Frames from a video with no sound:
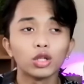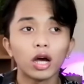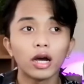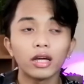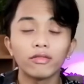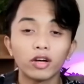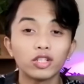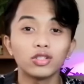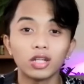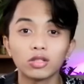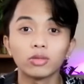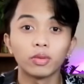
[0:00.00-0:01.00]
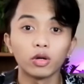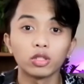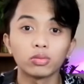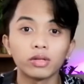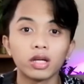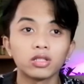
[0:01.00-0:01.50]
I advise you not to poach
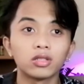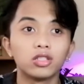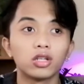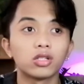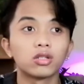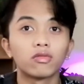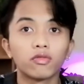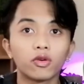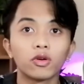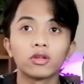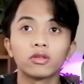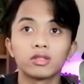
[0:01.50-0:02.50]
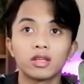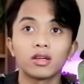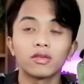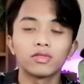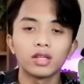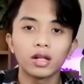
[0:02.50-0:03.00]
plants just for the sake
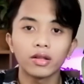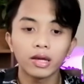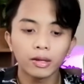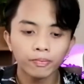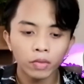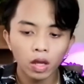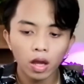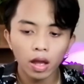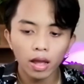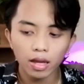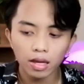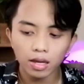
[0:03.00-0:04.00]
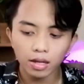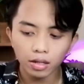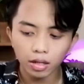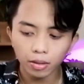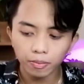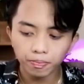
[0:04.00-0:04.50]
of selling.
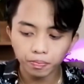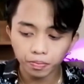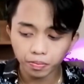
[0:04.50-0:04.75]
And